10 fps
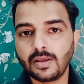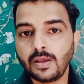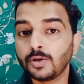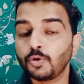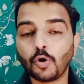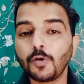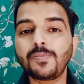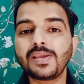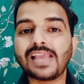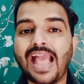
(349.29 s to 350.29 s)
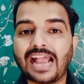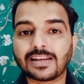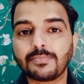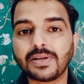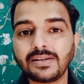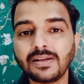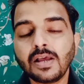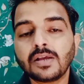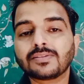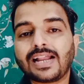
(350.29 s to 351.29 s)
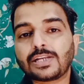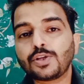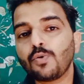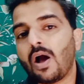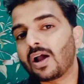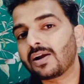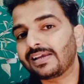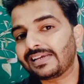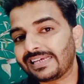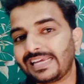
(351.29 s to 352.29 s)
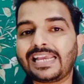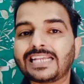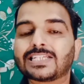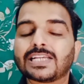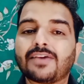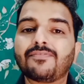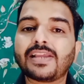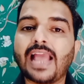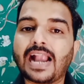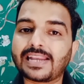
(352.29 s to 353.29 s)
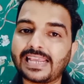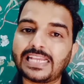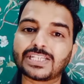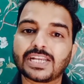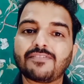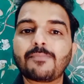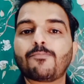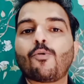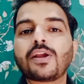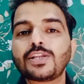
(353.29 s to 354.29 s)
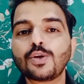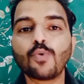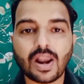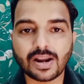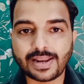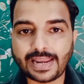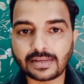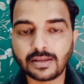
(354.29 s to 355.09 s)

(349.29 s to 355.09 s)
Don't be adamant that you are at each and every point you are correct.